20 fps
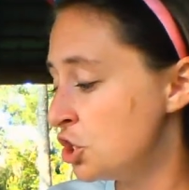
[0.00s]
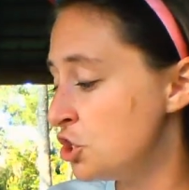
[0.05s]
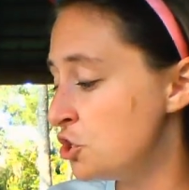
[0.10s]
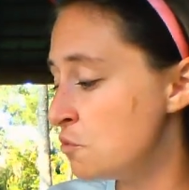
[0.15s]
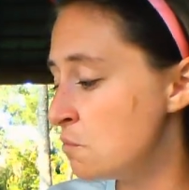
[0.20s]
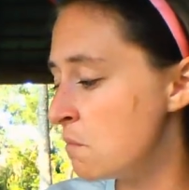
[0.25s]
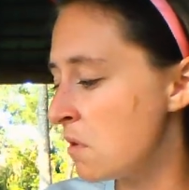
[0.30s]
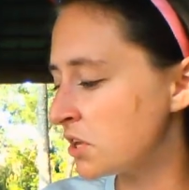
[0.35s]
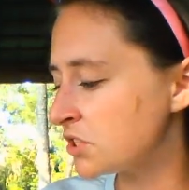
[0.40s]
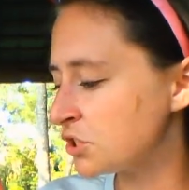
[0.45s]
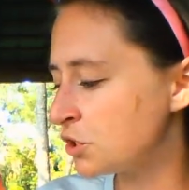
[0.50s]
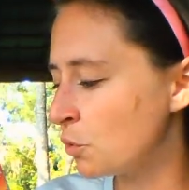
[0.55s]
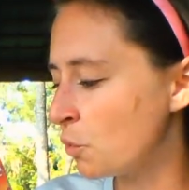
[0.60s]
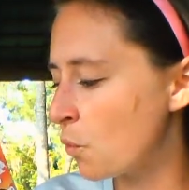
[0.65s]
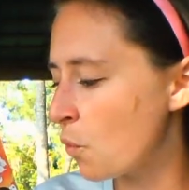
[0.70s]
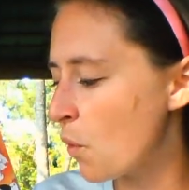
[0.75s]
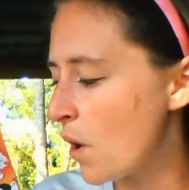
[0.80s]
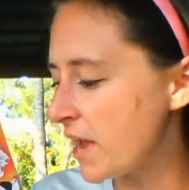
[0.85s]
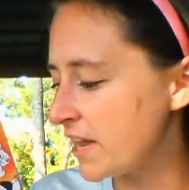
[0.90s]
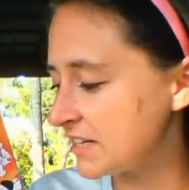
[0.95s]
You must
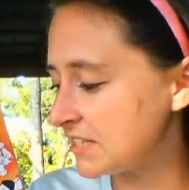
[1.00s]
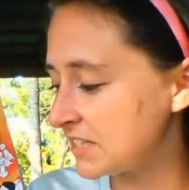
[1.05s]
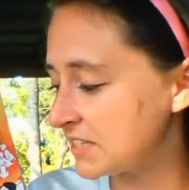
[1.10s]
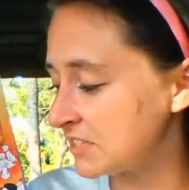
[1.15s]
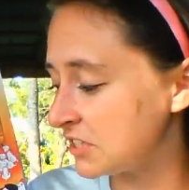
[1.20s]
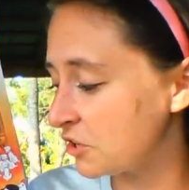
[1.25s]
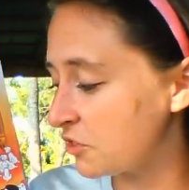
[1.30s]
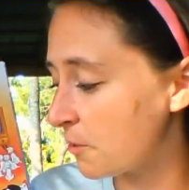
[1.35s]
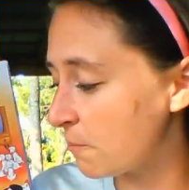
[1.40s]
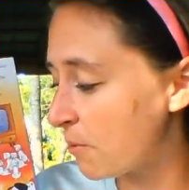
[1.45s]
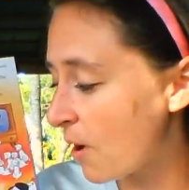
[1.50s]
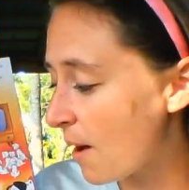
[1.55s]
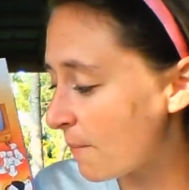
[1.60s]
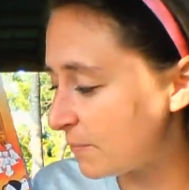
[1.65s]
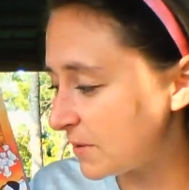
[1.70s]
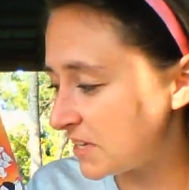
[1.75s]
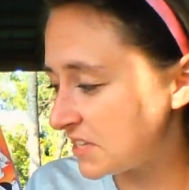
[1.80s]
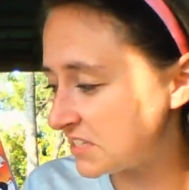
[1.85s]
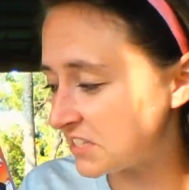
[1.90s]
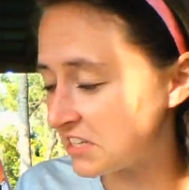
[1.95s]
wait until the
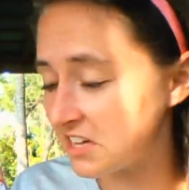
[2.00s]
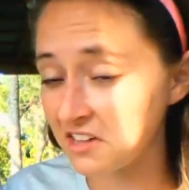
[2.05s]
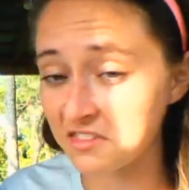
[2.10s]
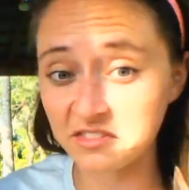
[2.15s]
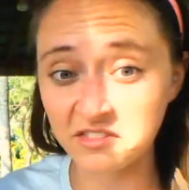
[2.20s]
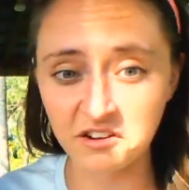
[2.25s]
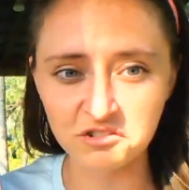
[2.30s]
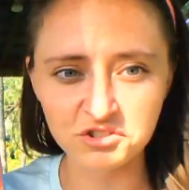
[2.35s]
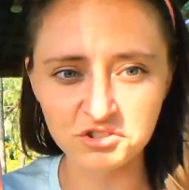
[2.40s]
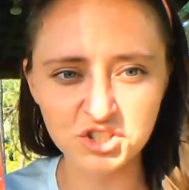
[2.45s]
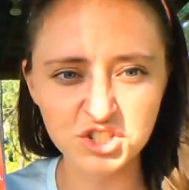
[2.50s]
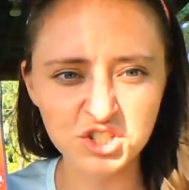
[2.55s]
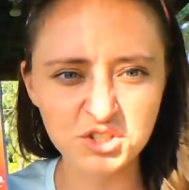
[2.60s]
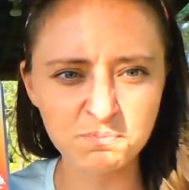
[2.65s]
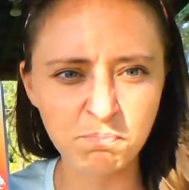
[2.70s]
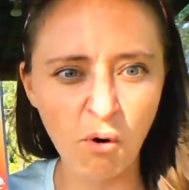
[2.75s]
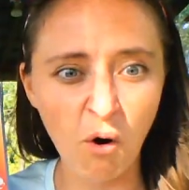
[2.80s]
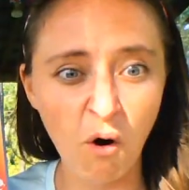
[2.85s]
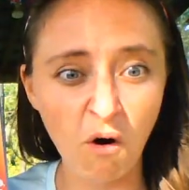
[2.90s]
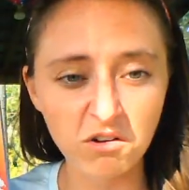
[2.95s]
puppies get their
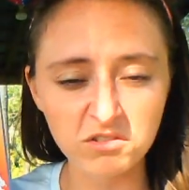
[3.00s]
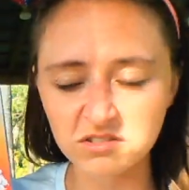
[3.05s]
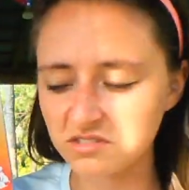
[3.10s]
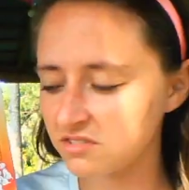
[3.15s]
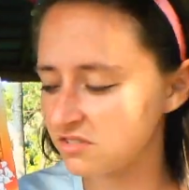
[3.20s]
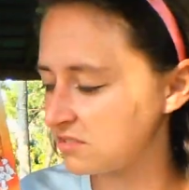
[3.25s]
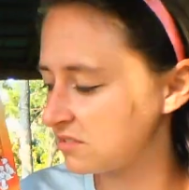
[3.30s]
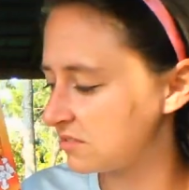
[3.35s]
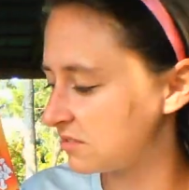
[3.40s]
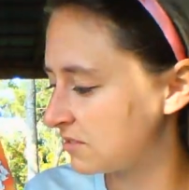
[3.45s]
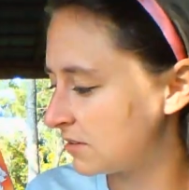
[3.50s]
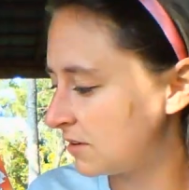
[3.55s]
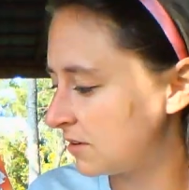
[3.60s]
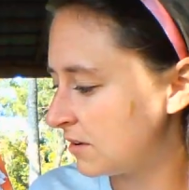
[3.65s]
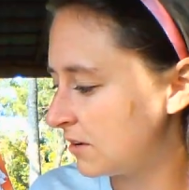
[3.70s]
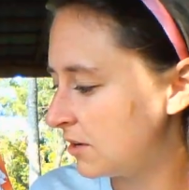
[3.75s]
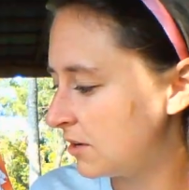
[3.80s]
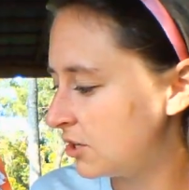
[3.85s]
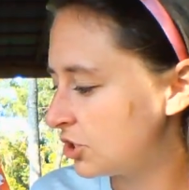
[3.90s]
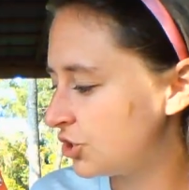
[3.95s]
spots,
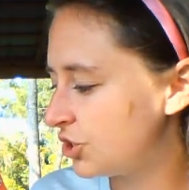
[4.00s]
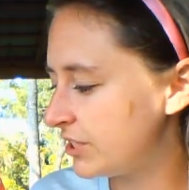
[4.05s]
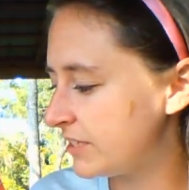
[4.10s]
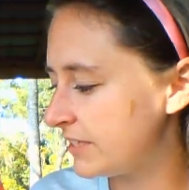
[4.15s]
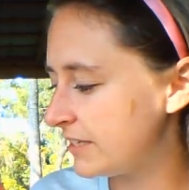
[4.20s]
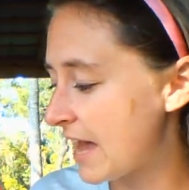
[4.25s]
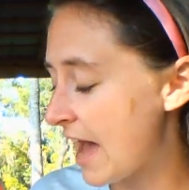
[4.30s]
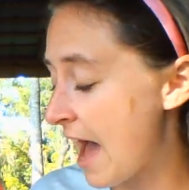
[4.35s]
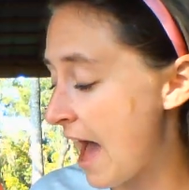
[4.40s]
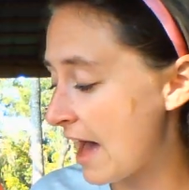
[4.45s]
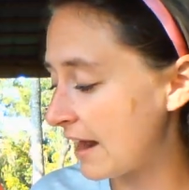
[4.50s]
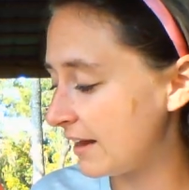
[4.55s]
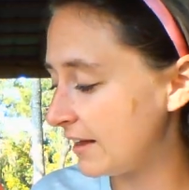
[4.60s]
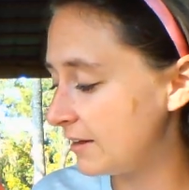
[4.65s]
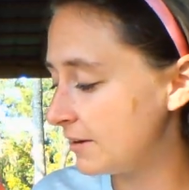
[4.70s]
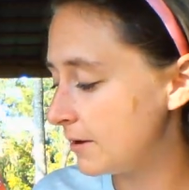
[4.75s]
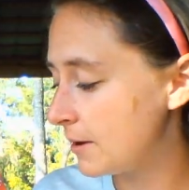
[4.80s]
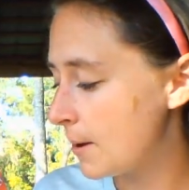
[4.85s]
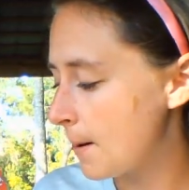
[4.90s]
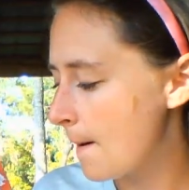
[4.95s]
she
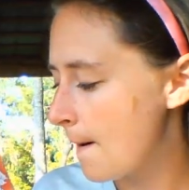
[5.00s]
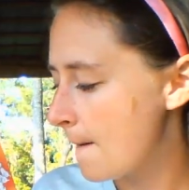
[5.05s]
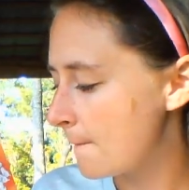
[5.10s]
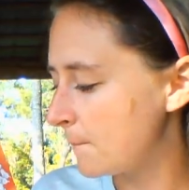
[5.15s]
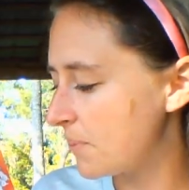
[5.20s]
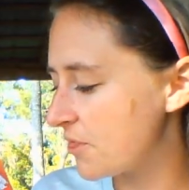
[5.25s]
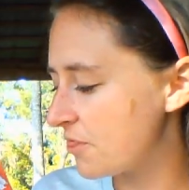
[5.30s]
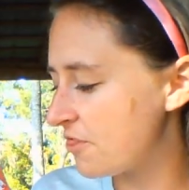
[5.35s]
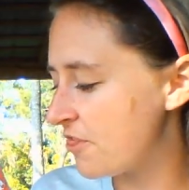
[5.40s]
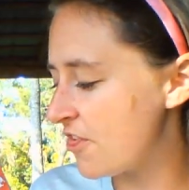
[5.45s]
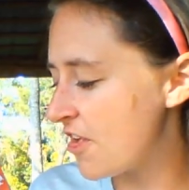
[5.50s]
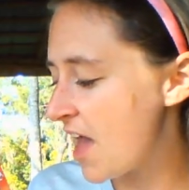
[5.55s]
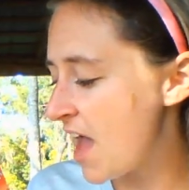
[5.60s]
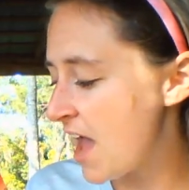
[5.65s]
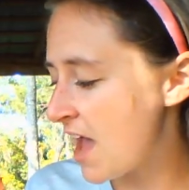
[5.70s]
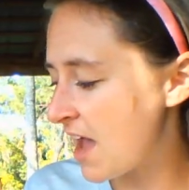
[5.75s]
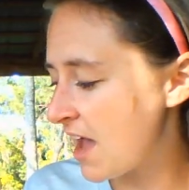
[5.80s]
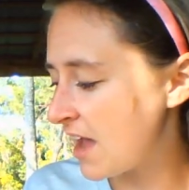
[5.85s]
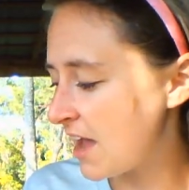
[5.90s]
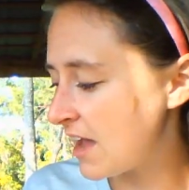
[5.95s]
added, but
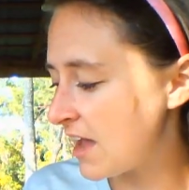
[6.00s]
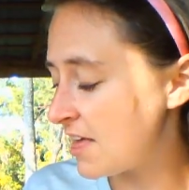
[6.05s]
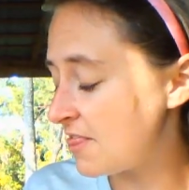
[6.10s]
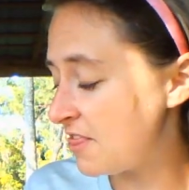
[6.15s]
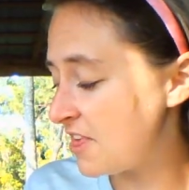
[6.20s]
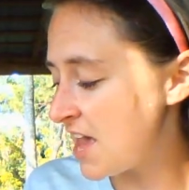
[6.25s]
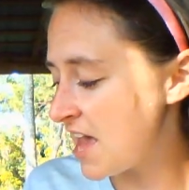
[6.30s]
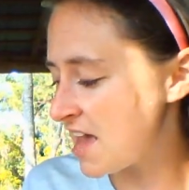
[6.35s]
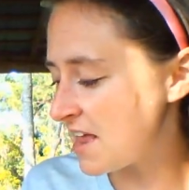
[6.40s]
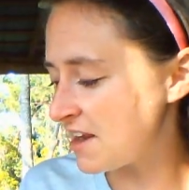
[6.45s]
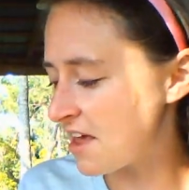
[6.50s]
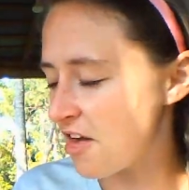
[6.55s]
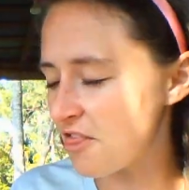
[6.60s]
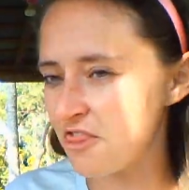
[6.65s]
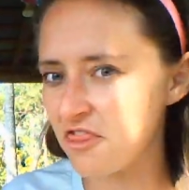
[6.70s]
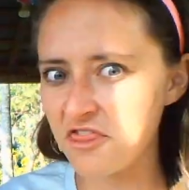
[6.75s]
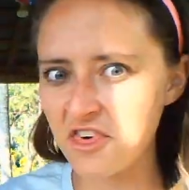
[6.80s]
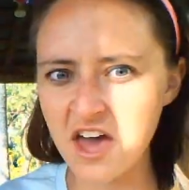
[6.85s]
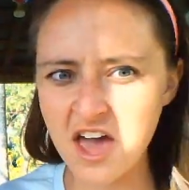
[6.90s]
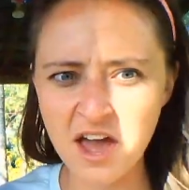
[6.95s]
then
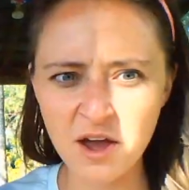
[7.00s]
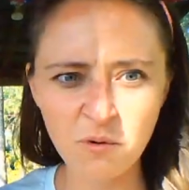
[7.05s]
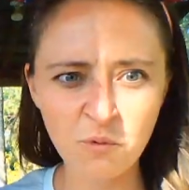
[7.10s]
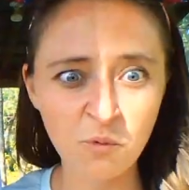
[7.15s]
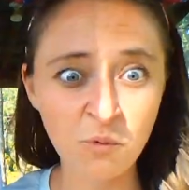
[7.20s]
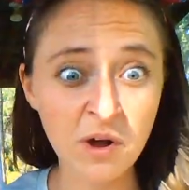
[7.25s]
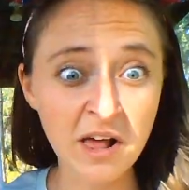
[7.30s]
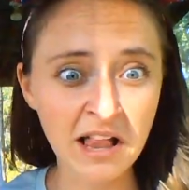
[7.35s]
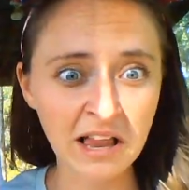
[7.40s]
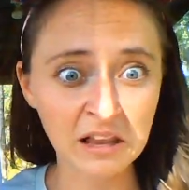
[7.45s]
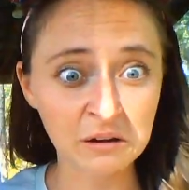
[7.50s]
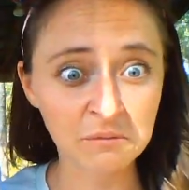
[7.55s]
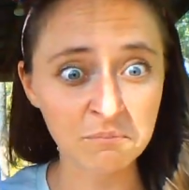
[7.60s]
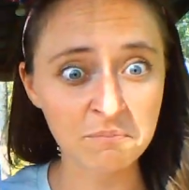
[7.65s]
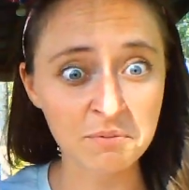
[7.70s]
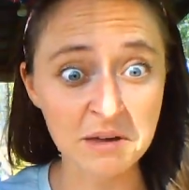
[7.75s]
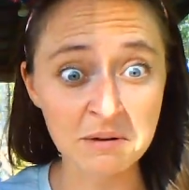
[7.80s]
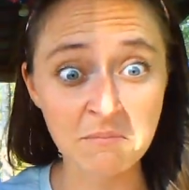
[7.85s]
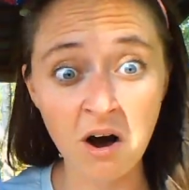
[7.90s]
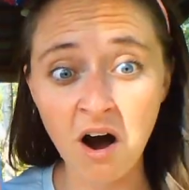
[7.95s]
they will
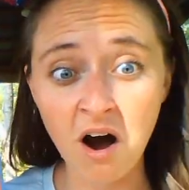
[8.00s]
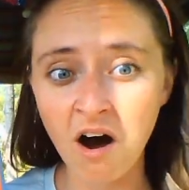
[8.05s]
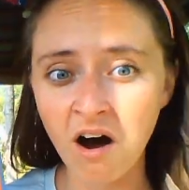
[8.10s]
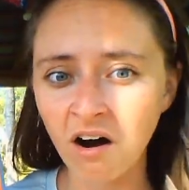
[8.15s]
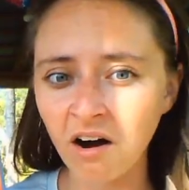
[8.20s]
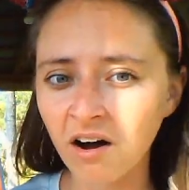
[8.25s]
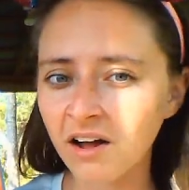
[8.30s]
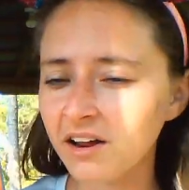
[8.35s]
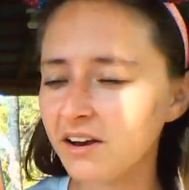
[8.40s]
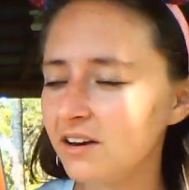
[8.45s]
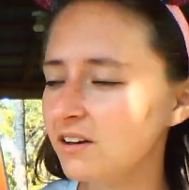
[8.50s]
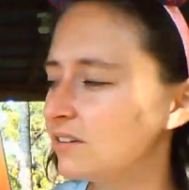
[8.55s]
be mine.